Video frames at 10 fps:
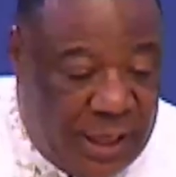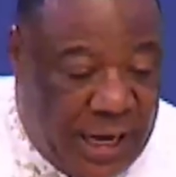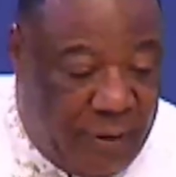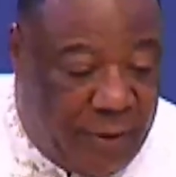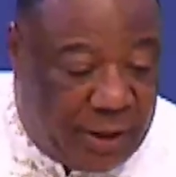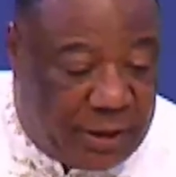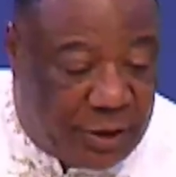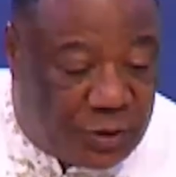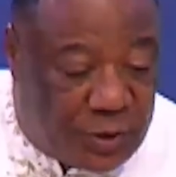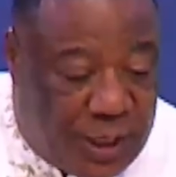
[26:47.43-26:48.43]
I want us
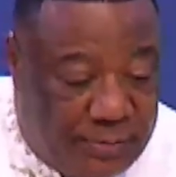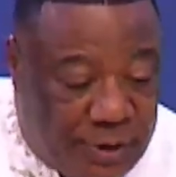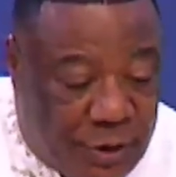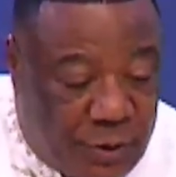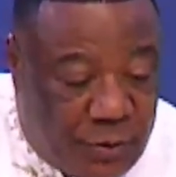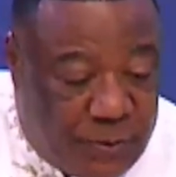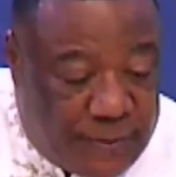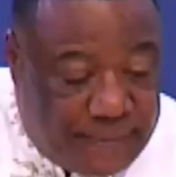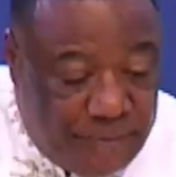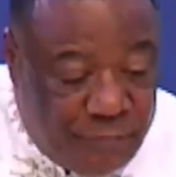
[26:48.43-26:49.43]
to come to
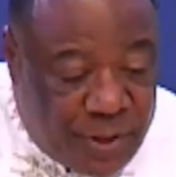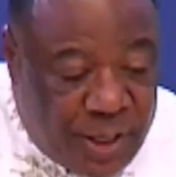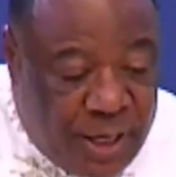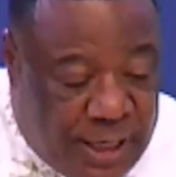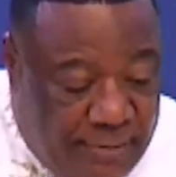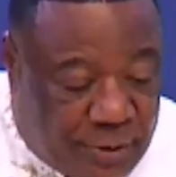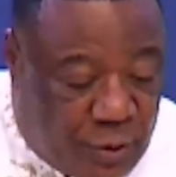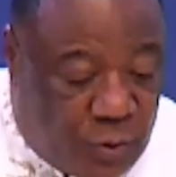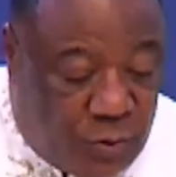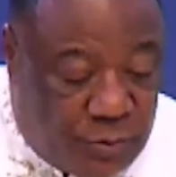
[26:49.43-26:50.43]
come to